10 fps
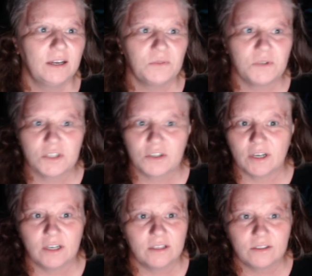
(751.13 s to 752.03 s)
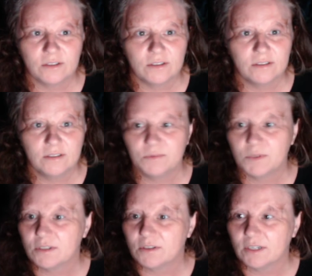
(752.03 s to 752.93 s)
I'm just trying to learn. I'm
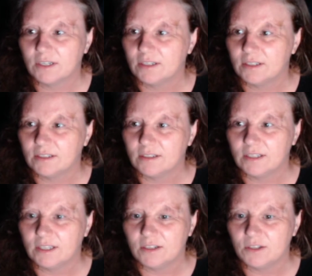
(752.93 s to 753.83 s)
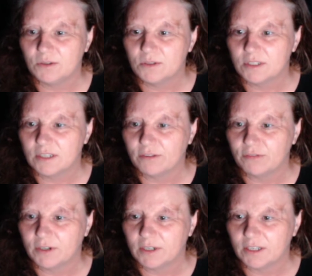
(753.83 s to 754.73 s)
just trying to get new stuff
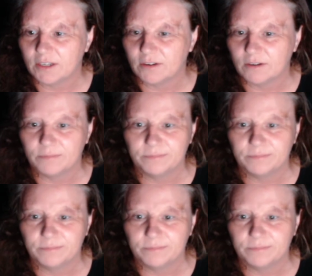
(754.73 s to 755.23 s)
on here.